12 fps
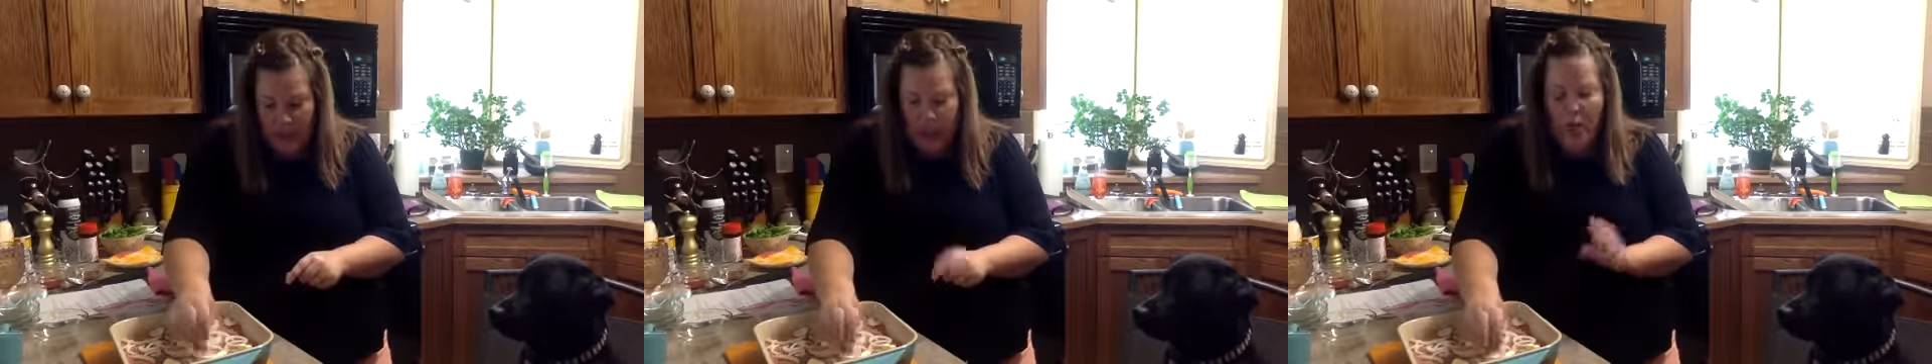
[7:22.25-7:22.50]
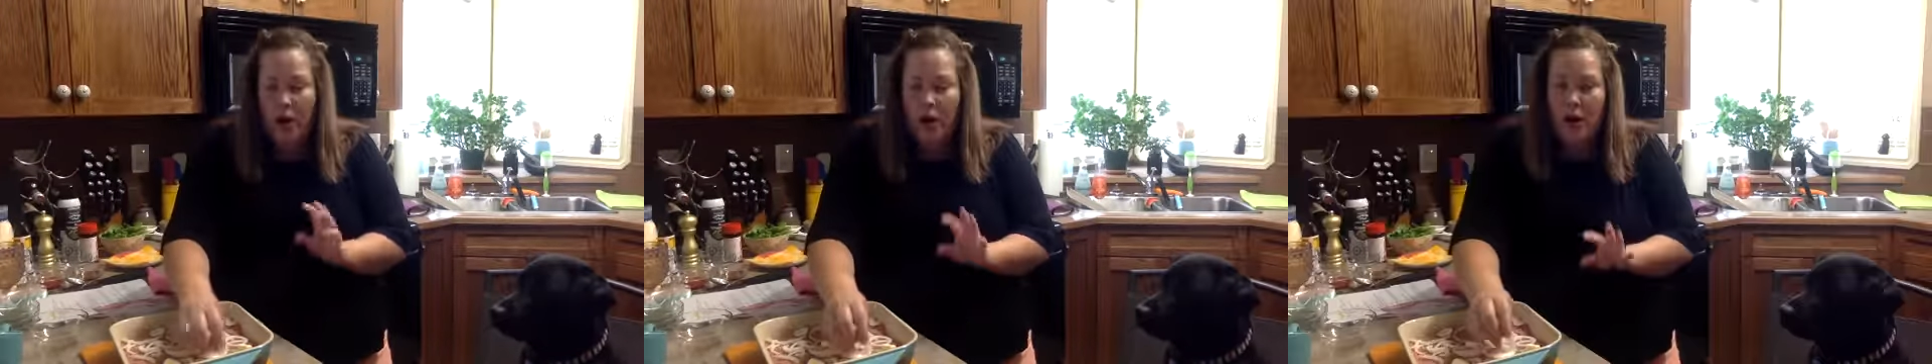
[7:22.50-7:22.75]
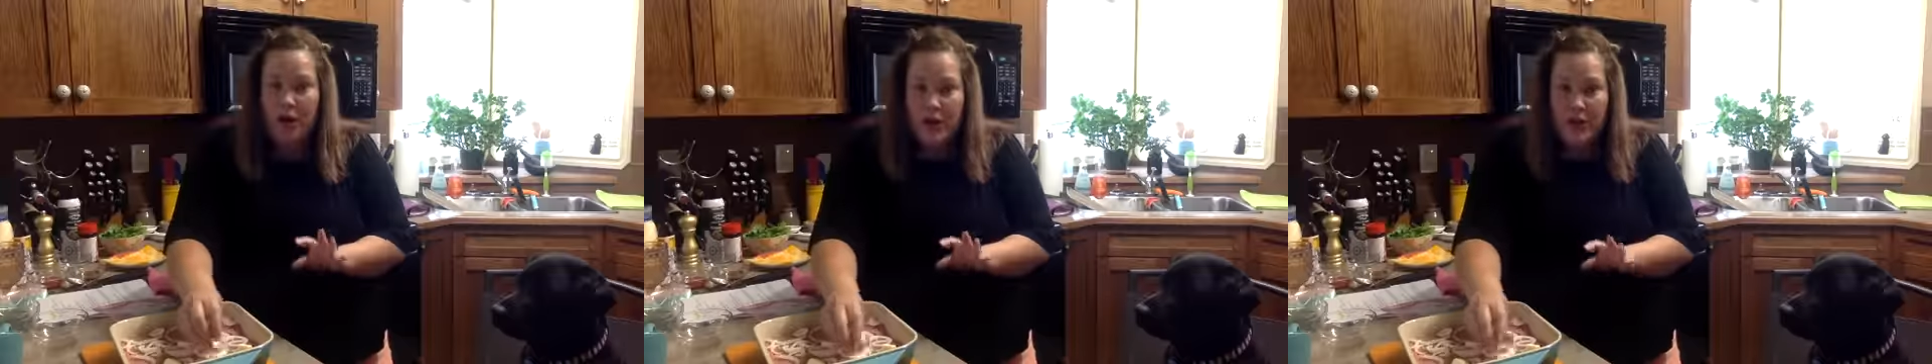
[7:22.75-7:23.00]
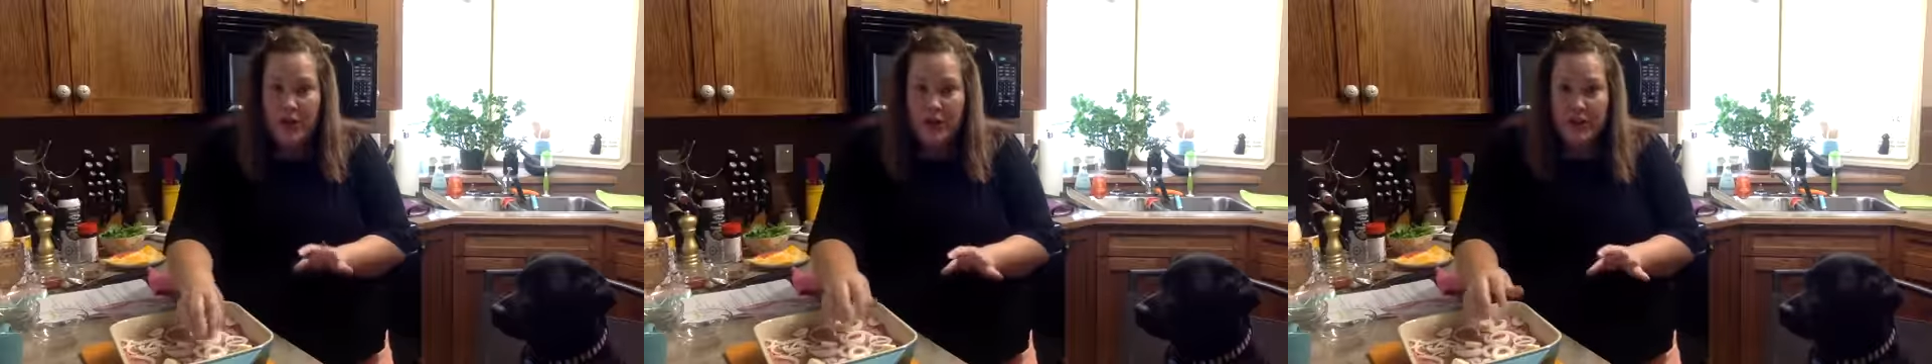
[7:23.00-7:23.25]
you are gonna
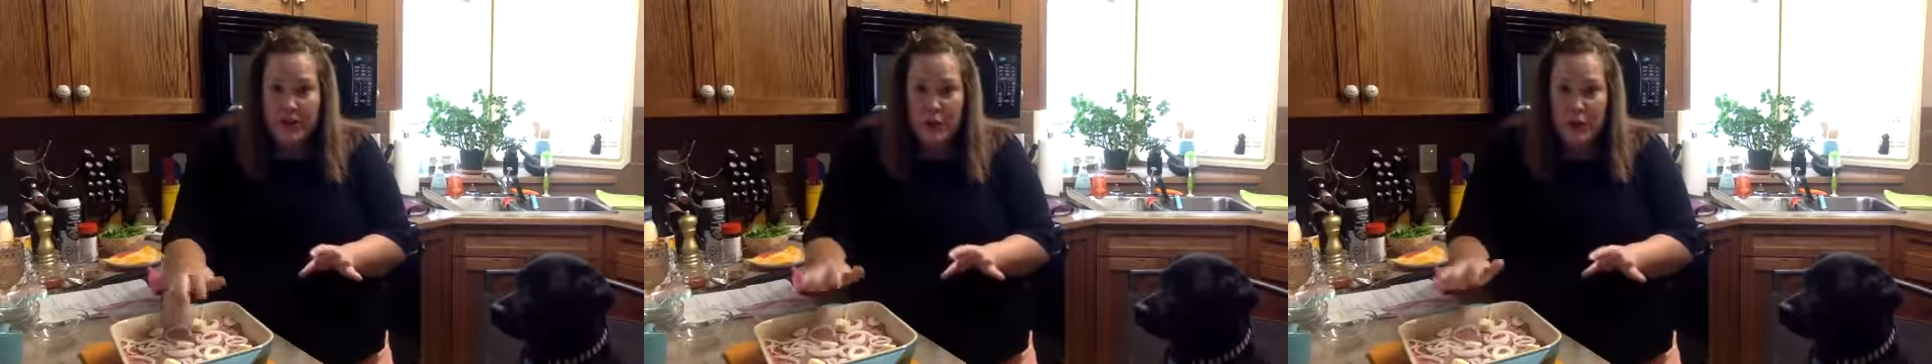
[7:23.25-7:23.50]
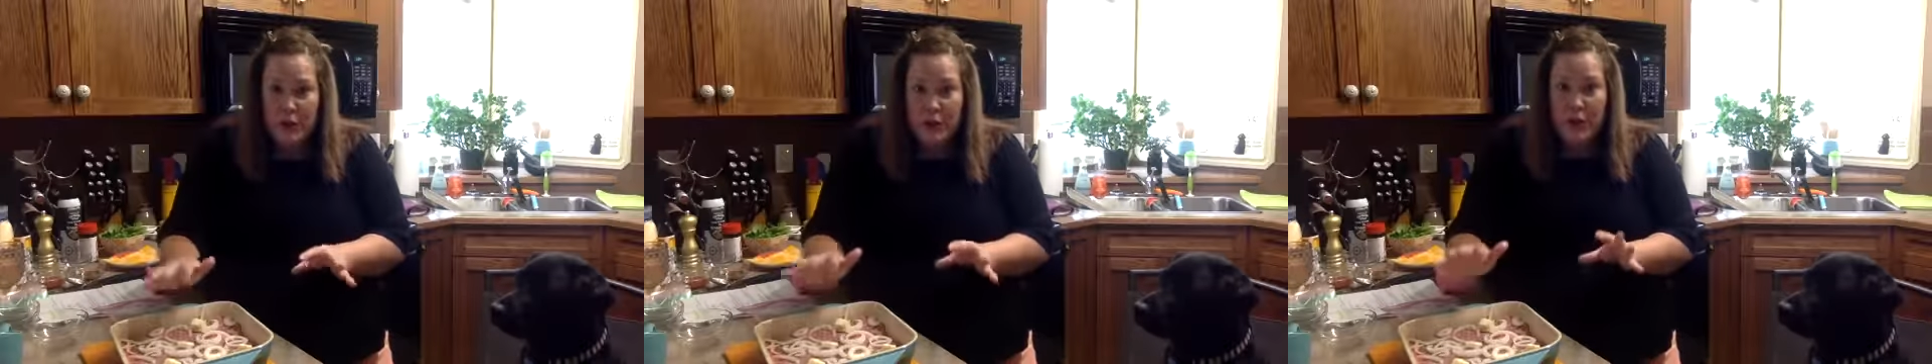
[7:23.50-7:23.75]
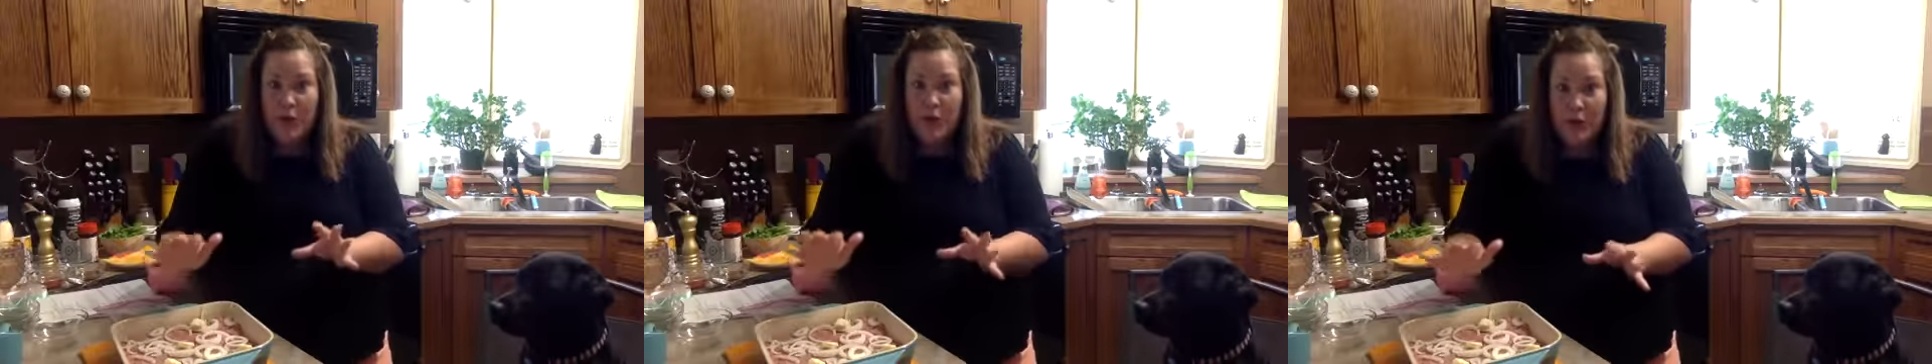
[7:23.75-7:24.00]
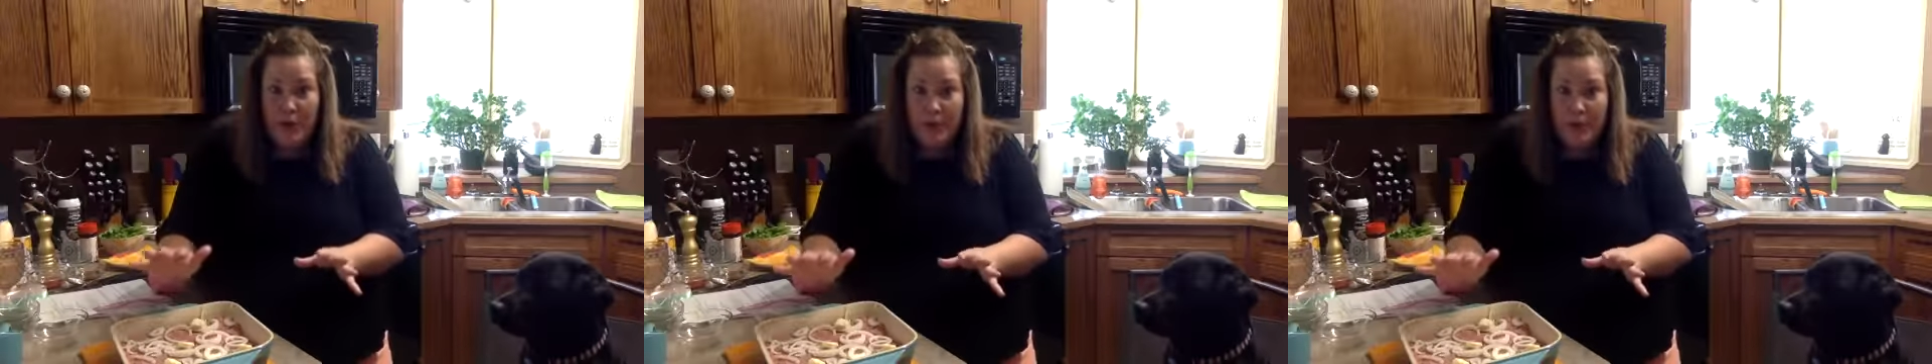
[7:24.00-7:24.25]
notice, holy
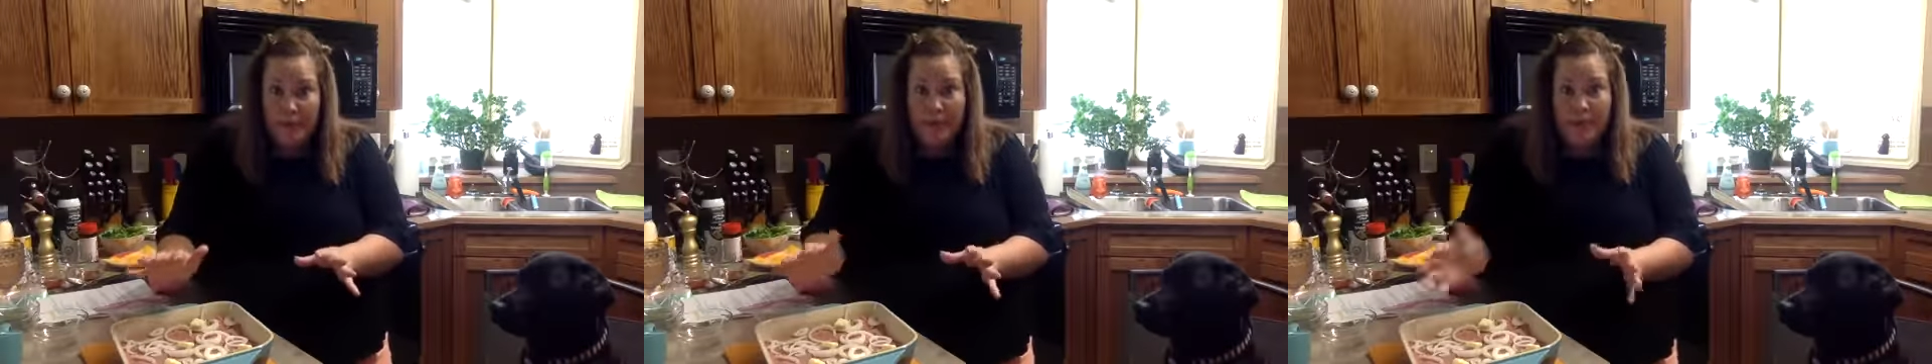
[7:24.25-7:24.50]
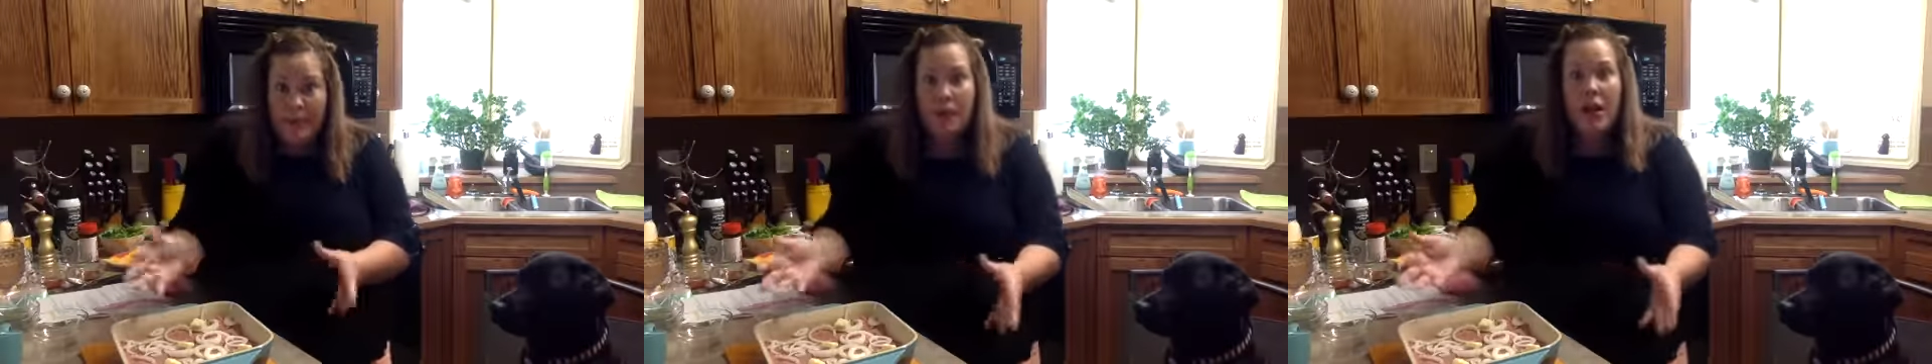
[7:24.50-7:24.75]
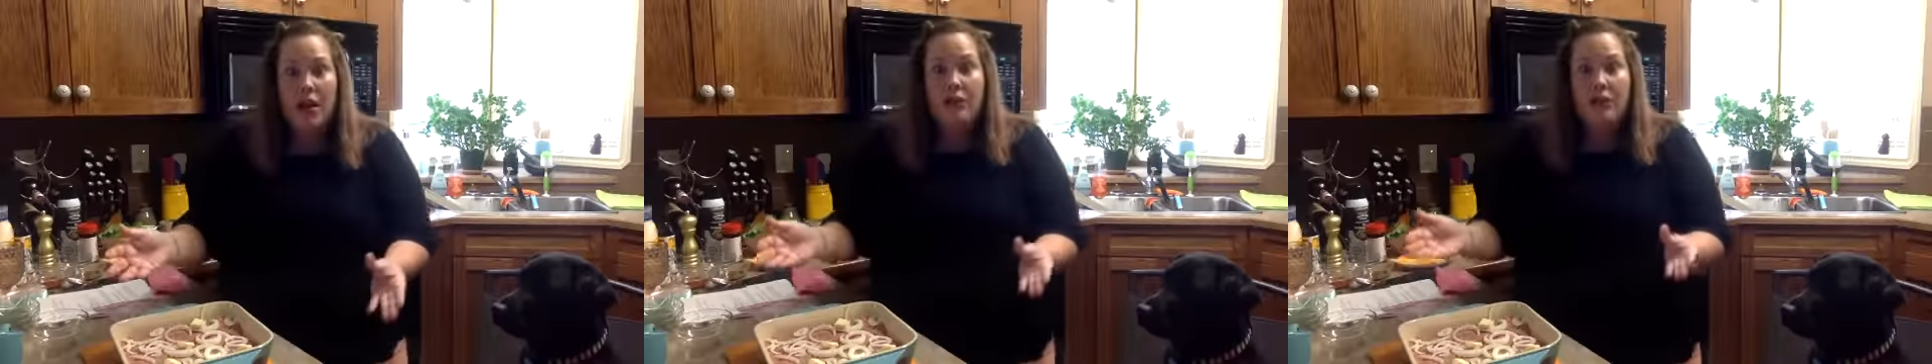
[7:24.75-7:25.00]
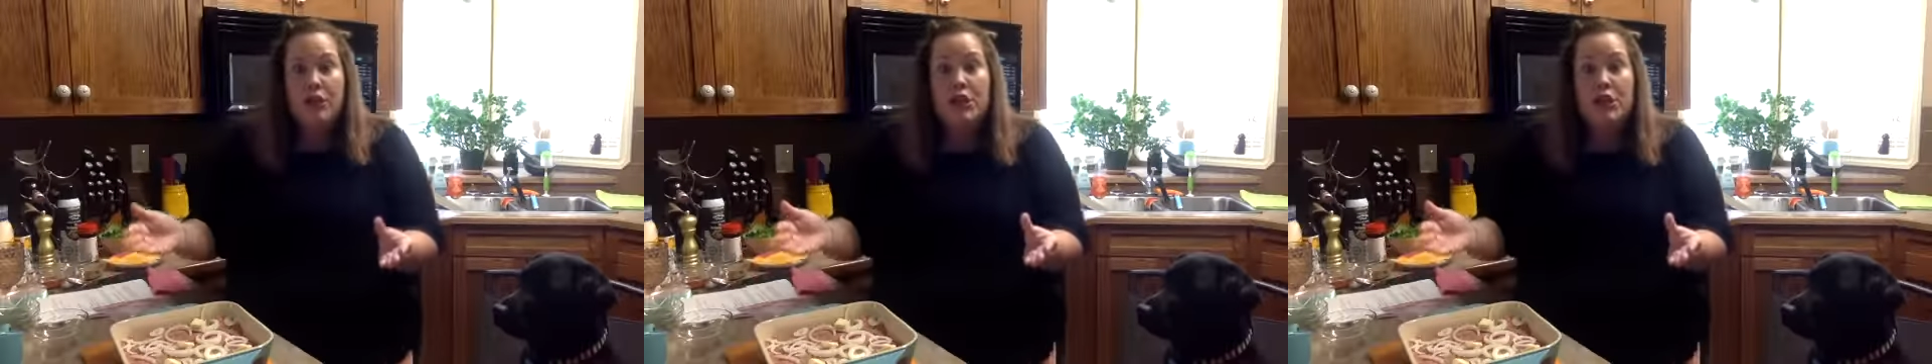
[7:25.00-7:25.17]
crap, that's a lot of